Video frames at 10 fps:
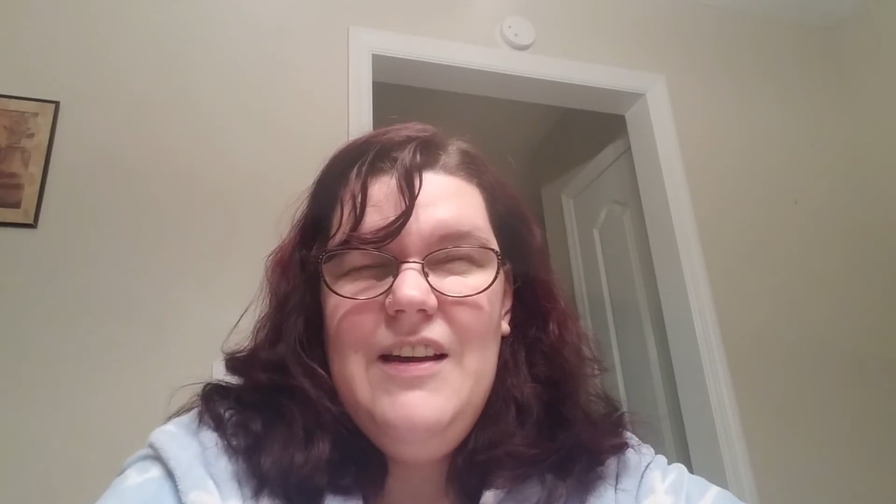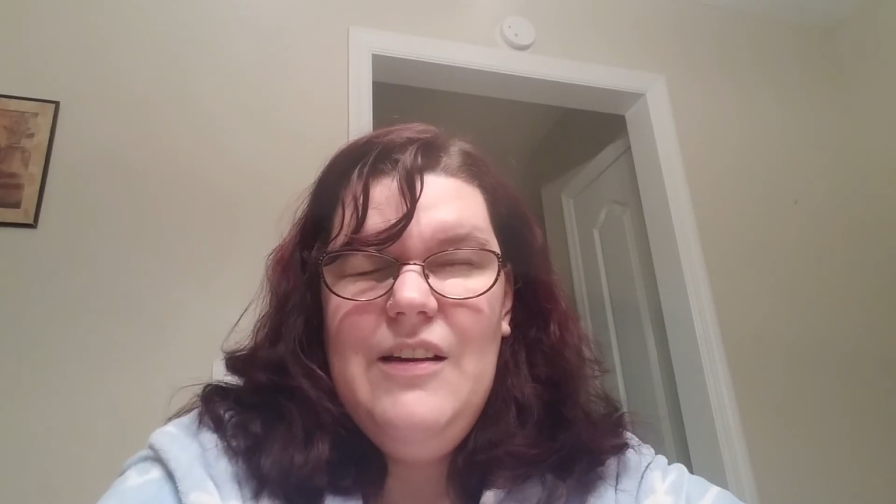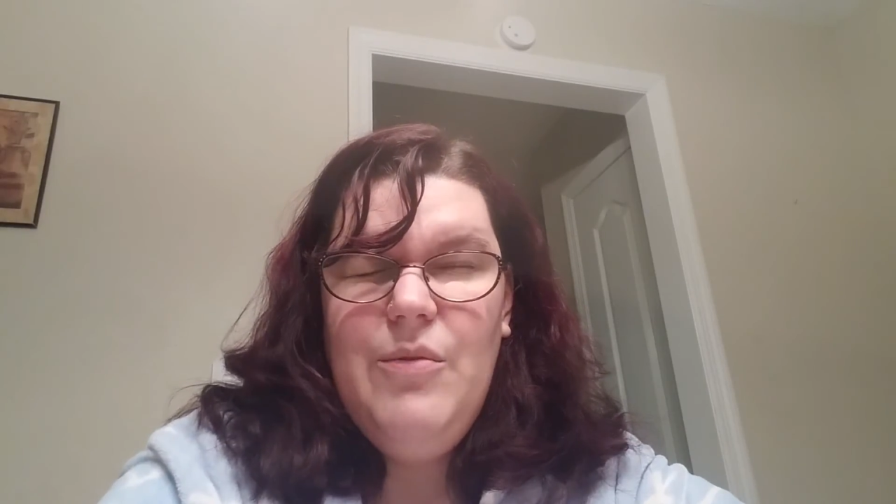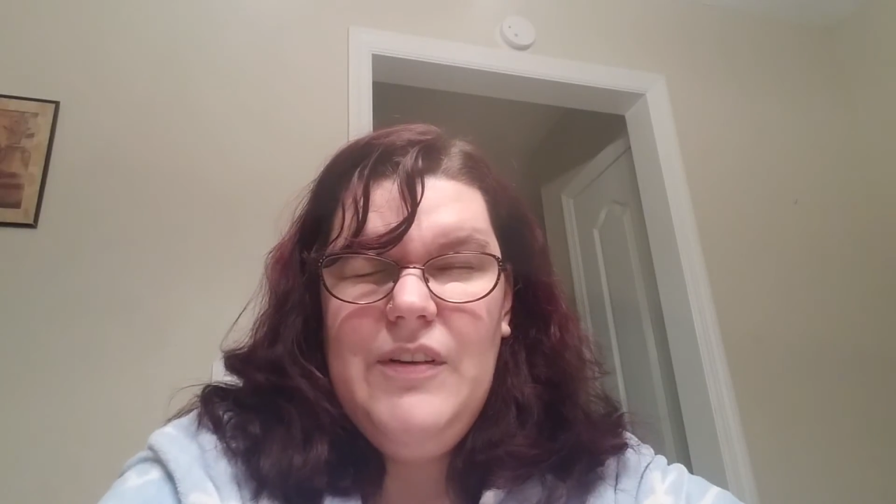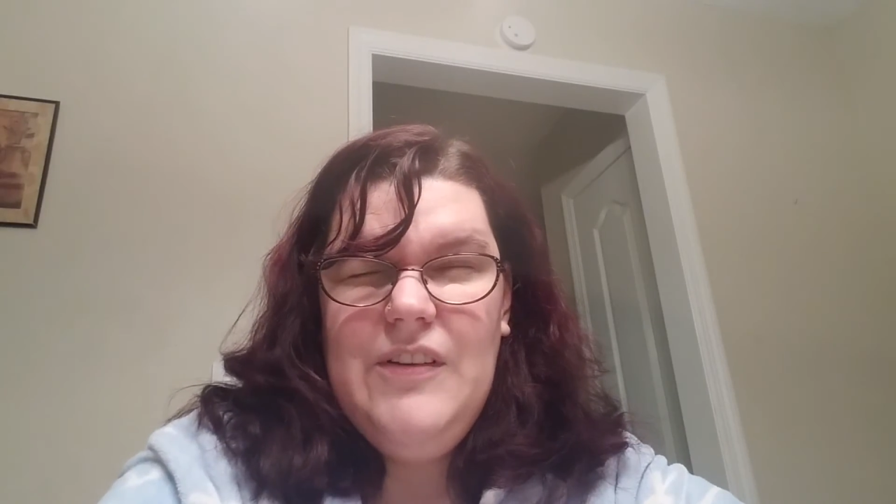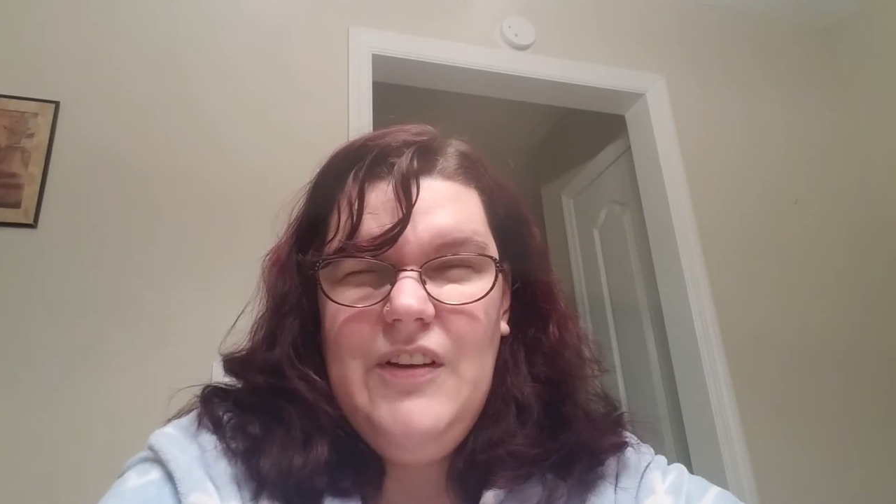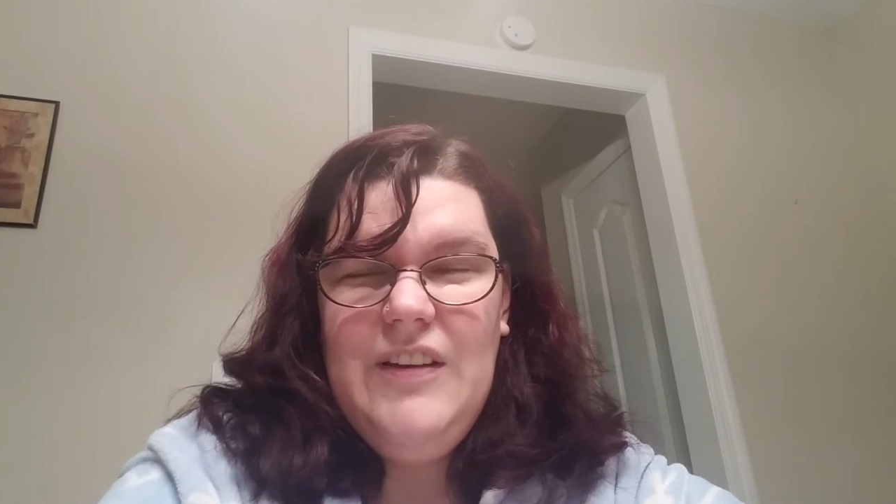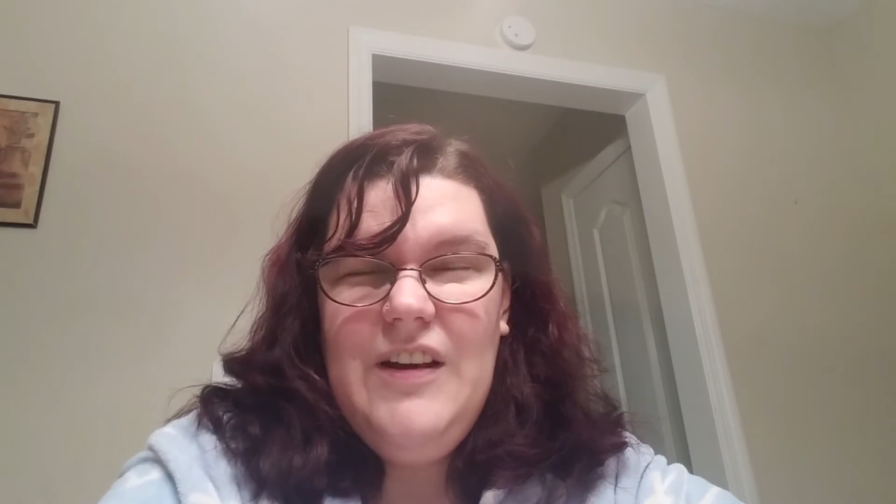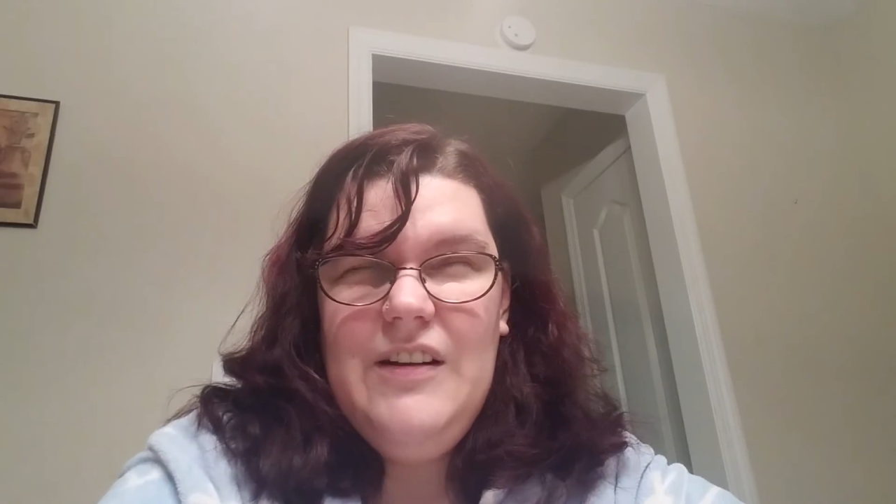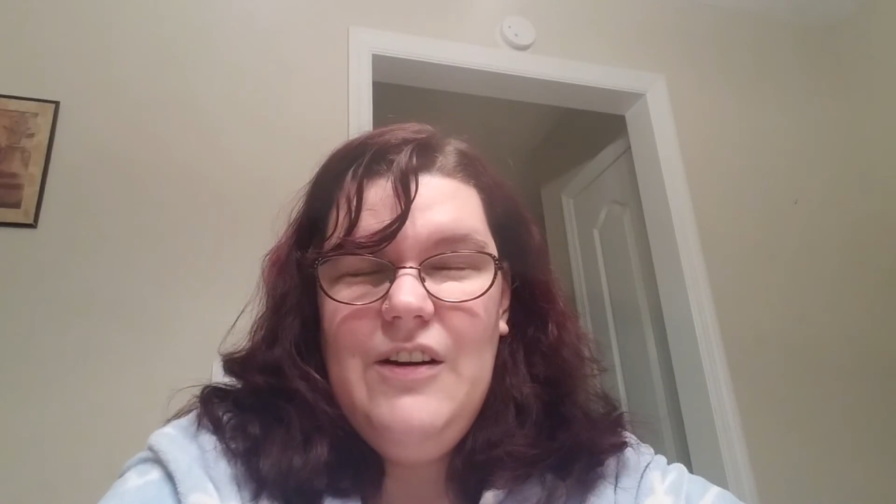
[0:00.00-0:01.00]
It wasn't
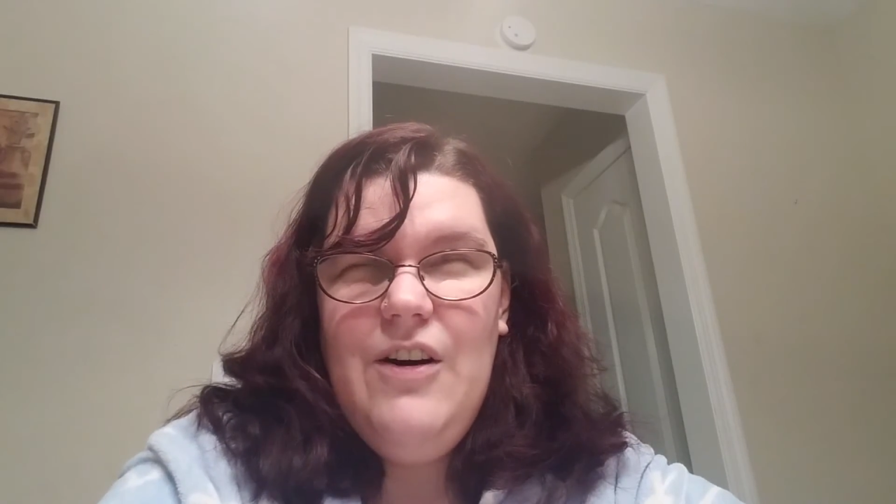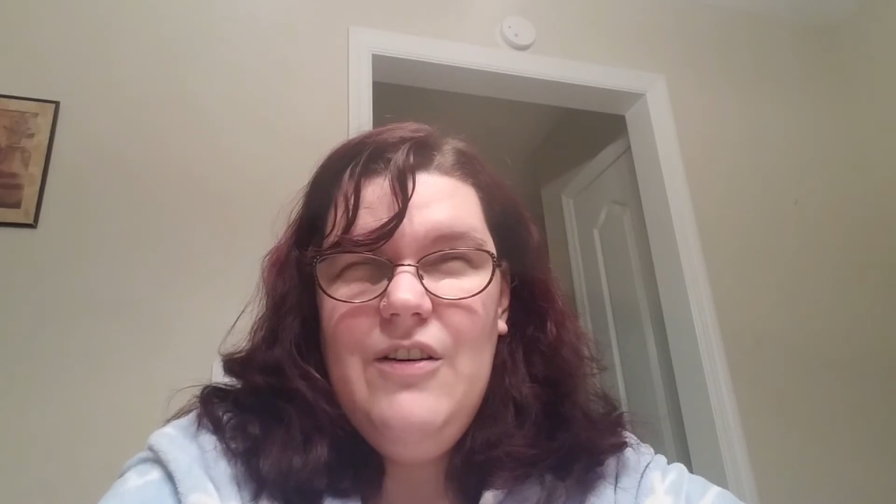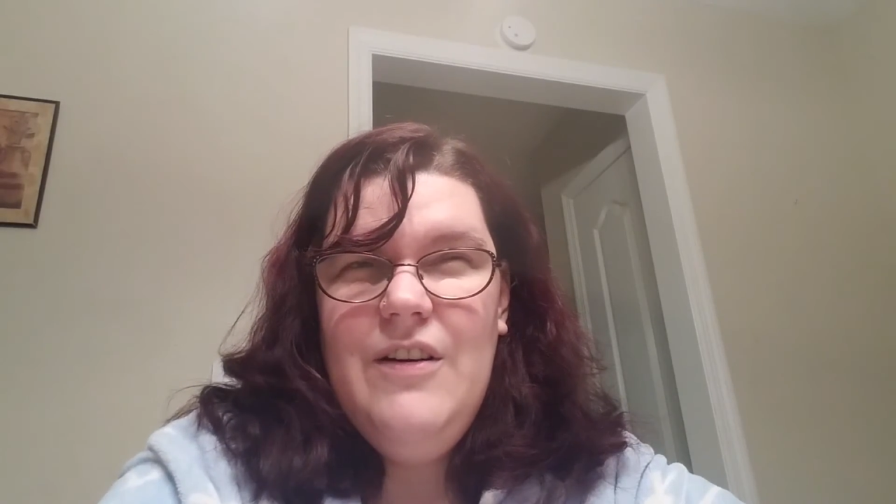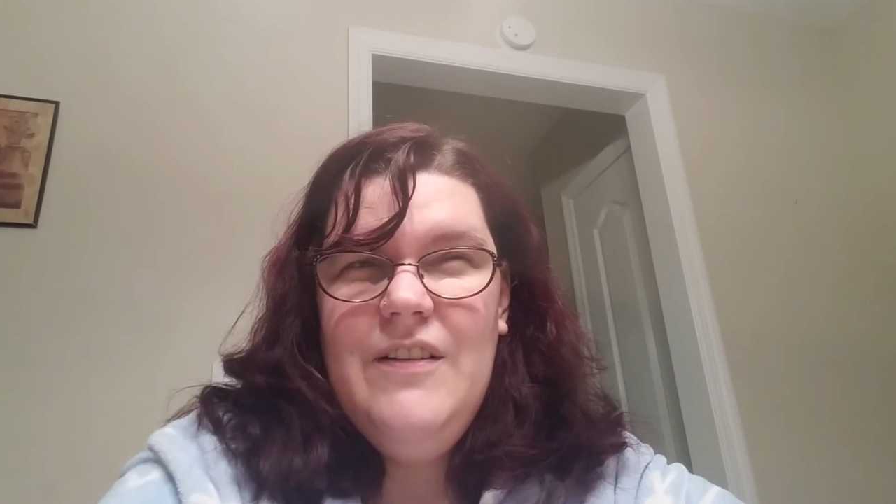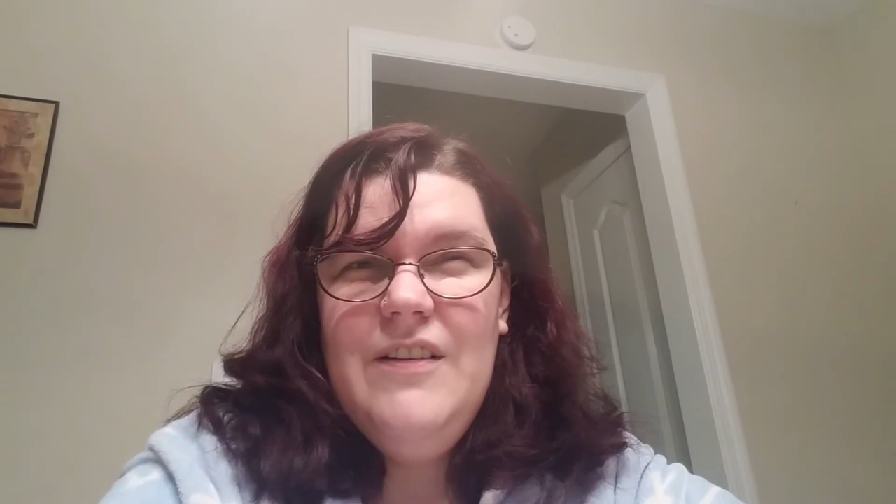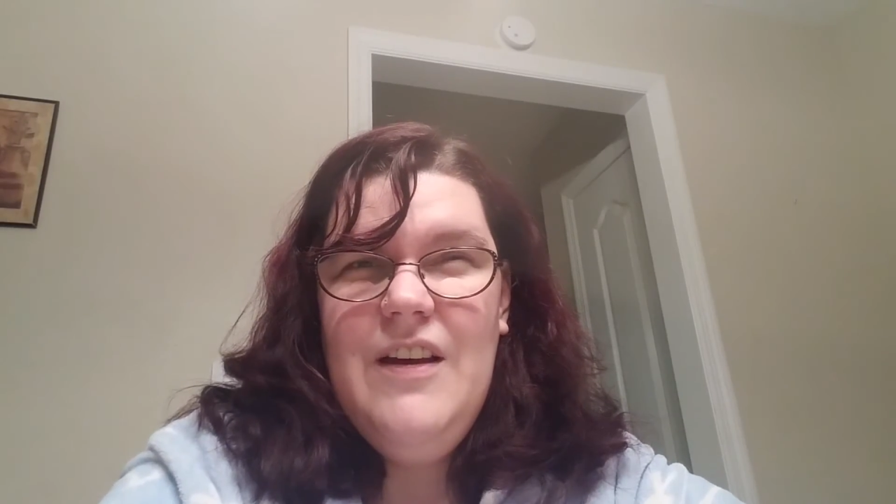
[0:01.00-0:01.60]
like that at all.